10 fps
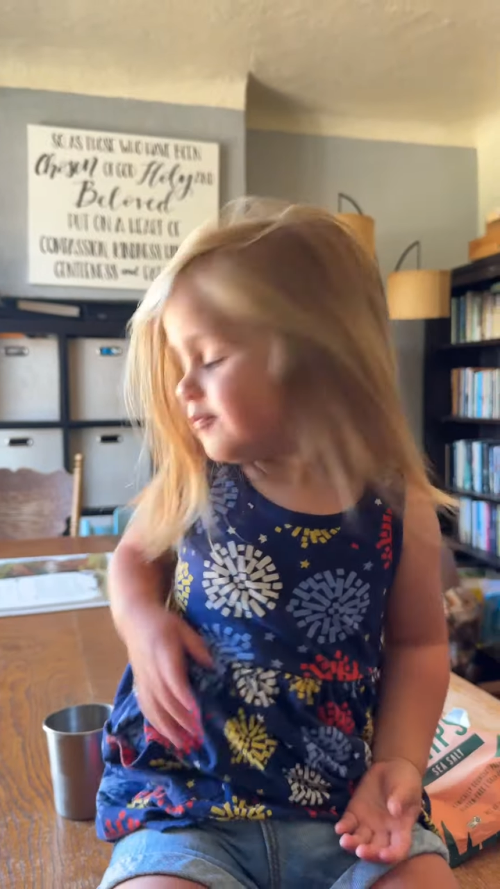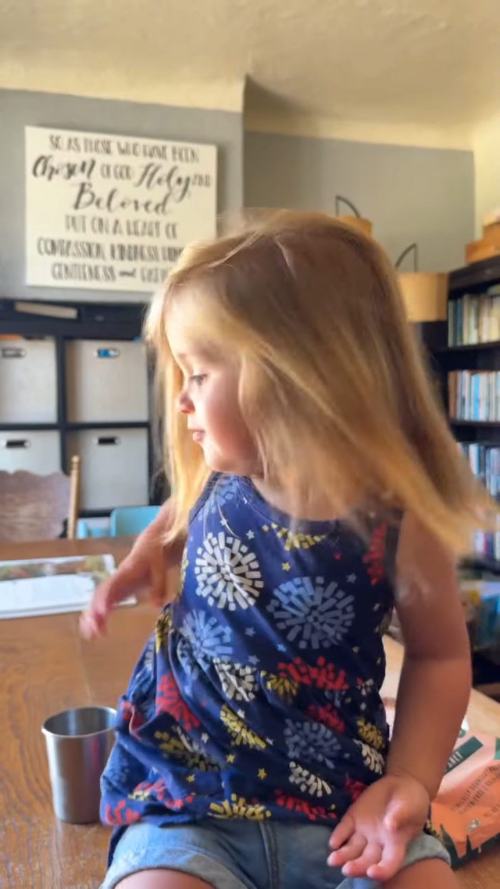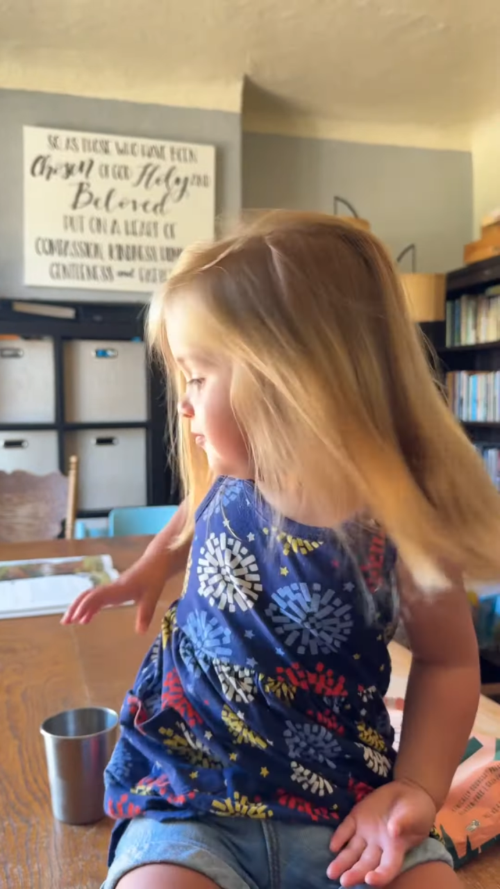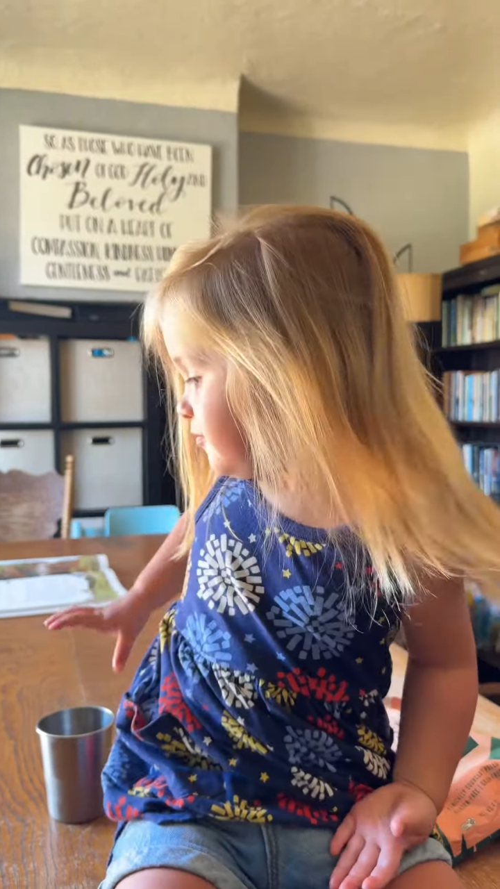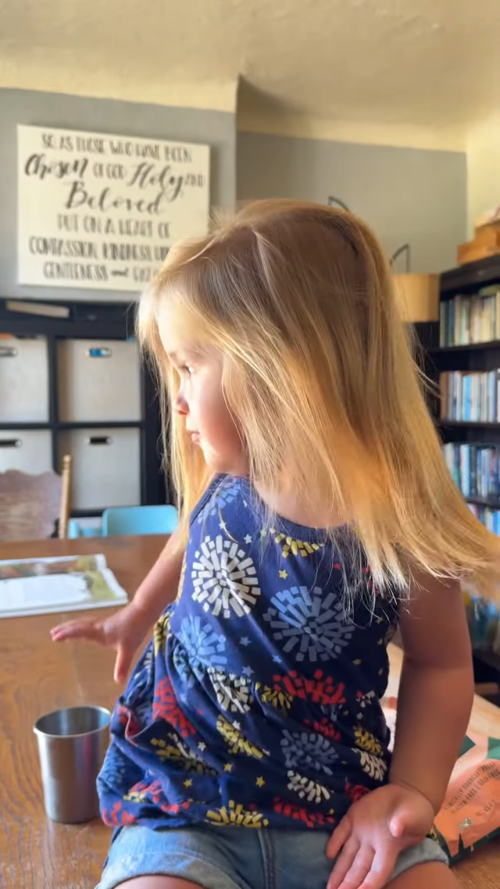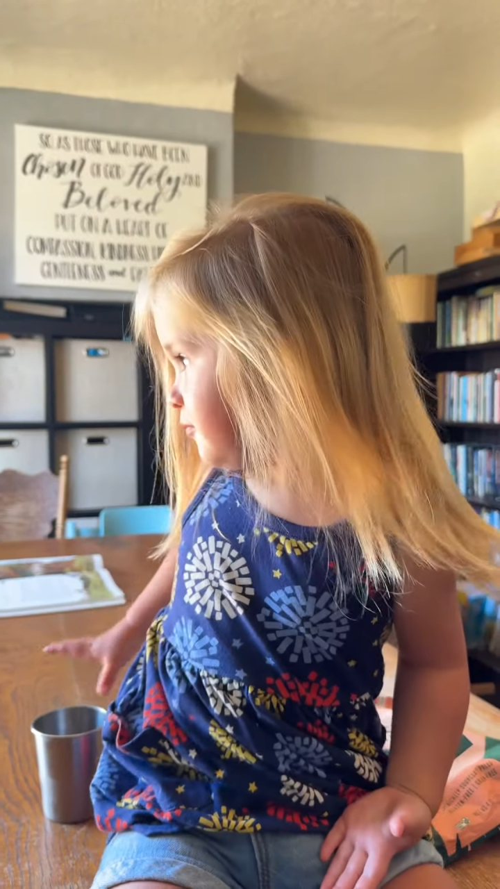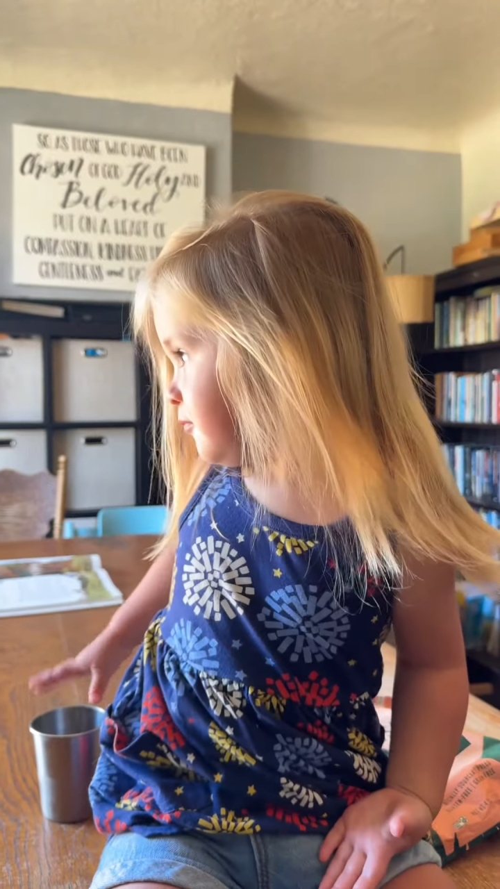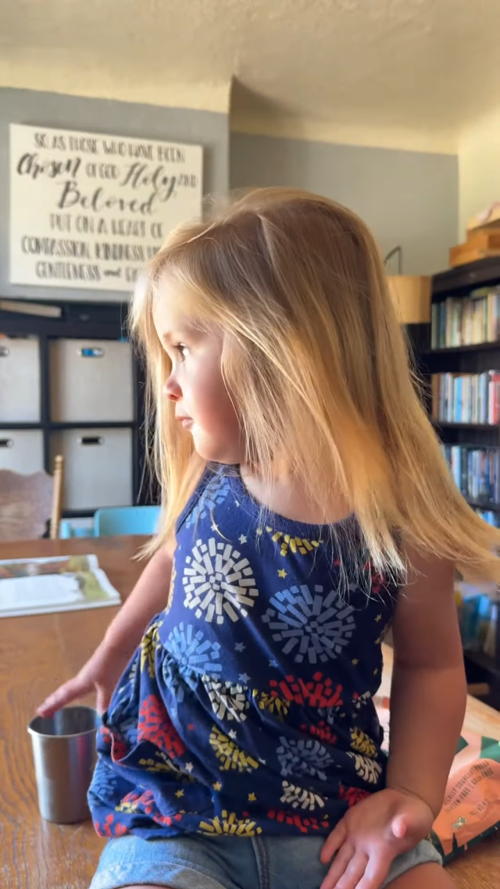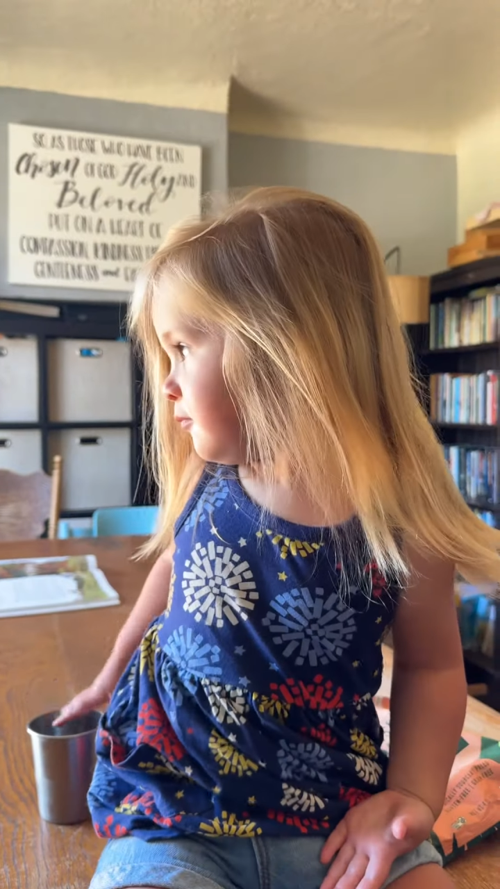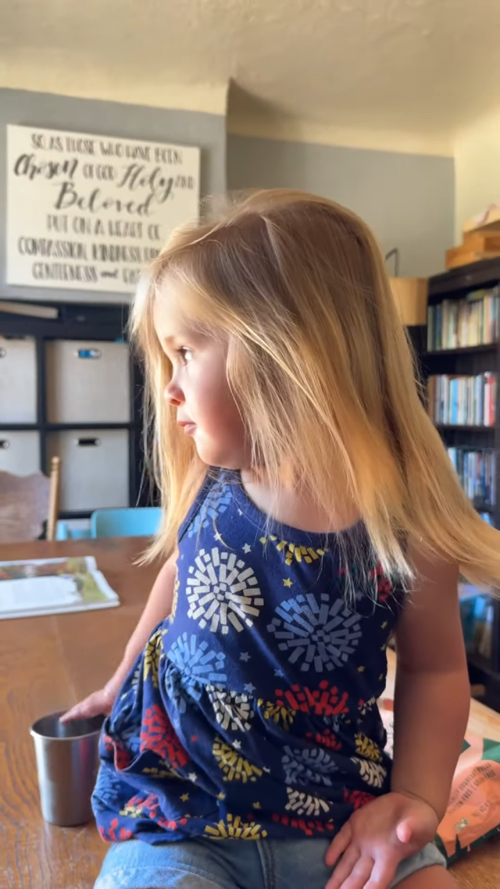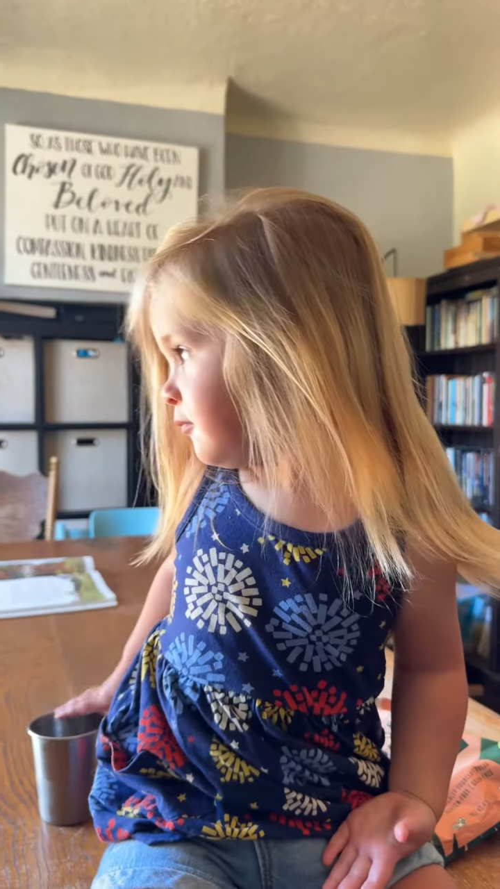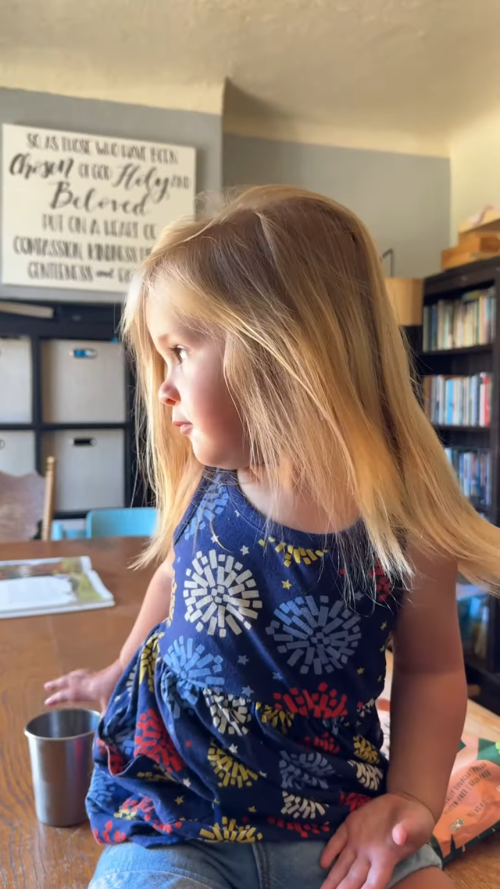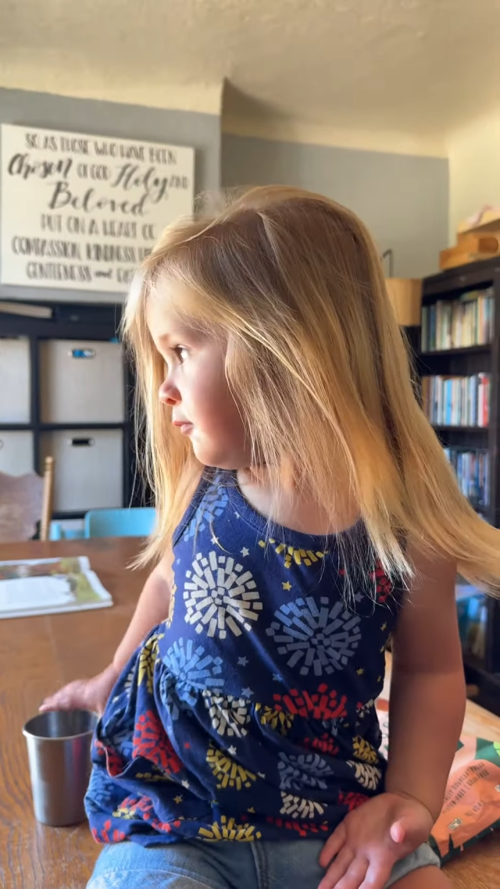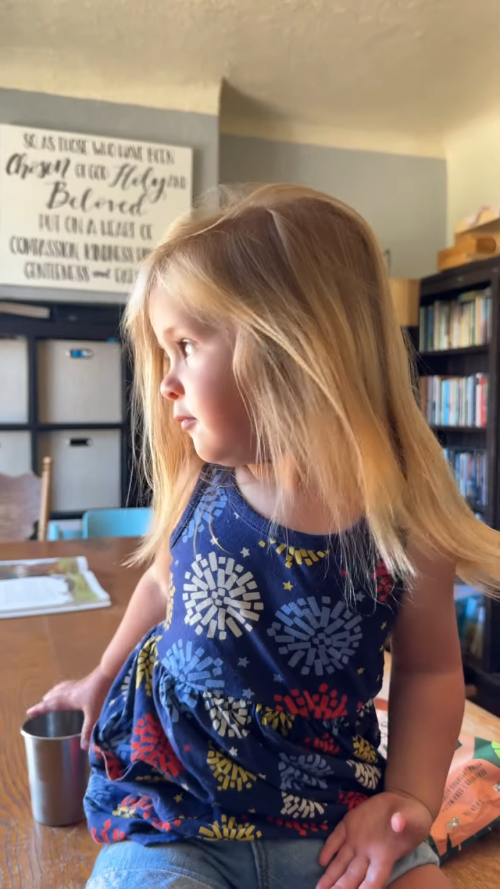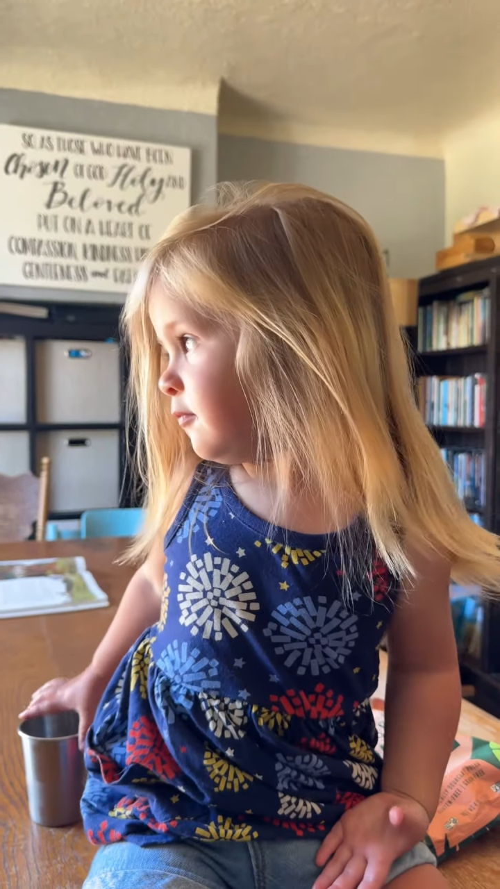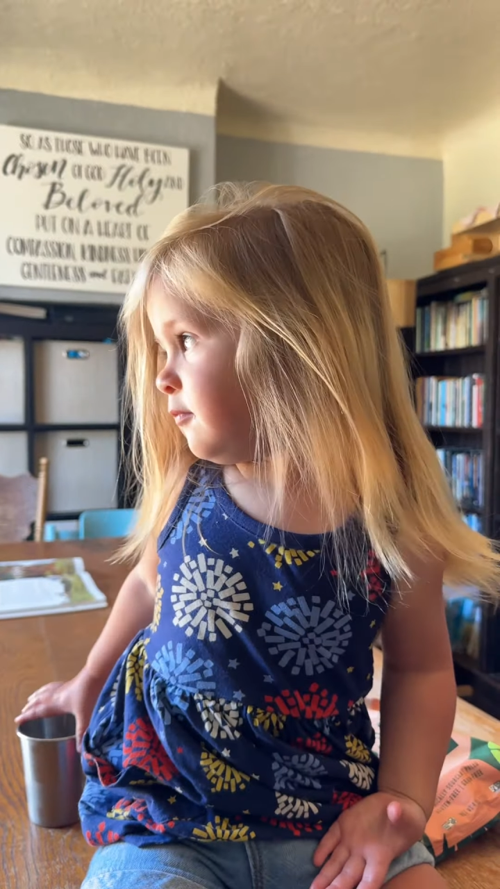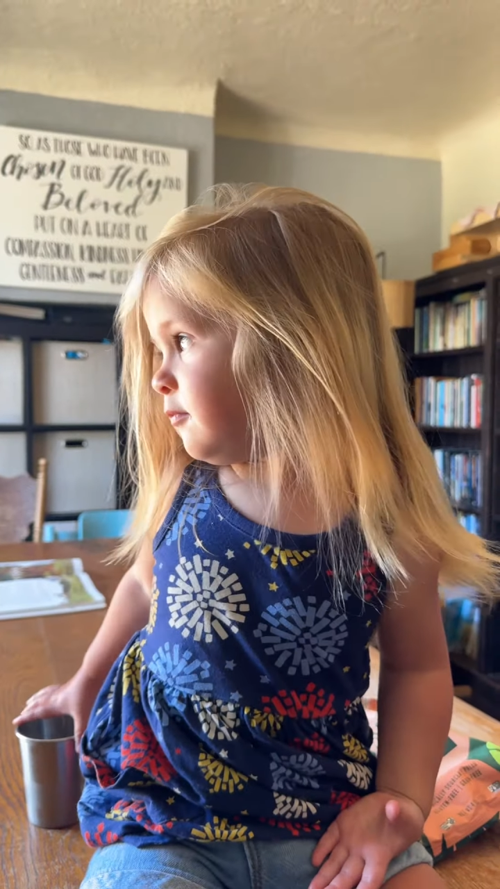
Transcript: Zoe's outside. How